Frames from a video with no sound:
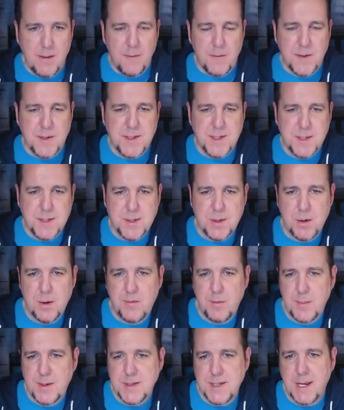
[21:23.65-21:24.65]
The sister of
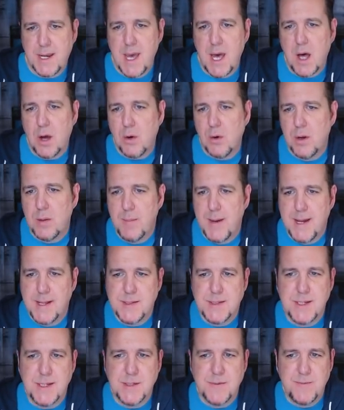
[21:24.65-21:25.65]
a missing Calgary man
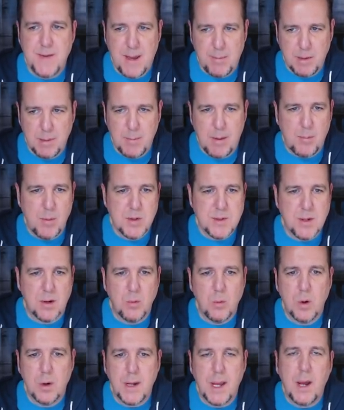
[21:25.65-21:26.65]
says family members are
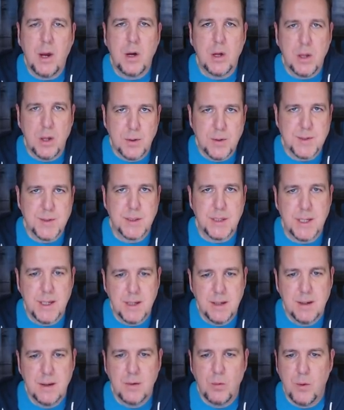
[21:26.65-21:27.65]
working closely
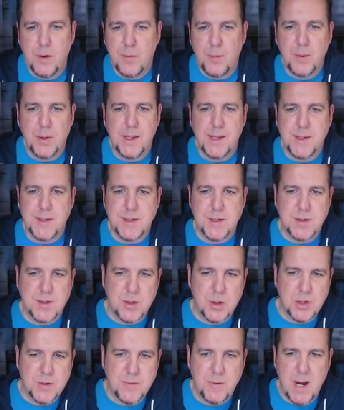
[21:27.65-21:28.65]
with police to
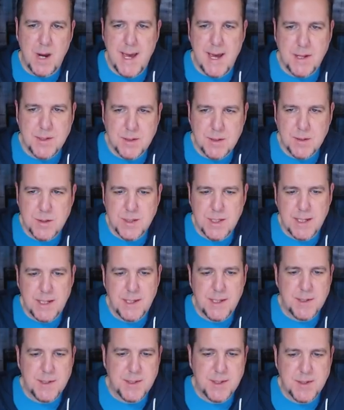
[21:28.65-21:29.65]
search for answers in
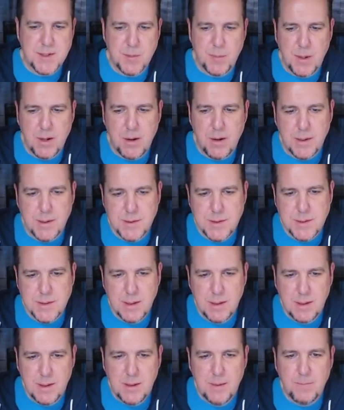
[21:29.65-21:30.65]
his disappearance.
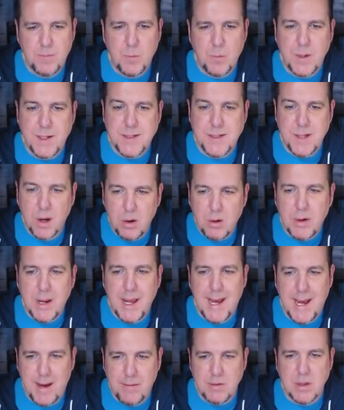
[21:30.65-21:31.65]
We don't
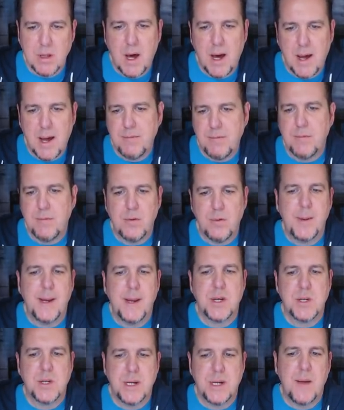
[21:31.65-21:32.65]
have a lot of
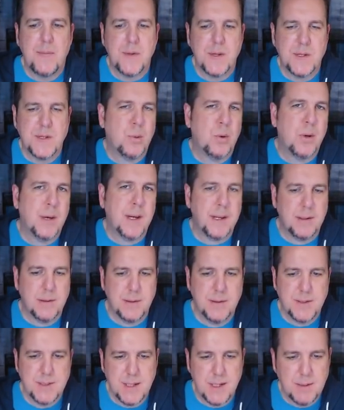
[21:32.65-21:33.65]
information at this point,
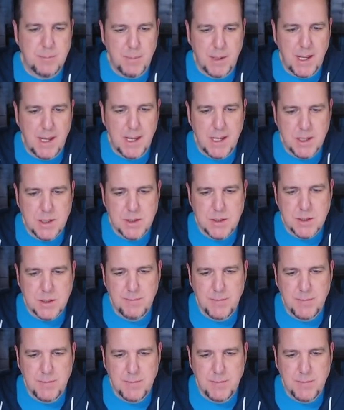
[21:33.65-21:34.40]
said Paige.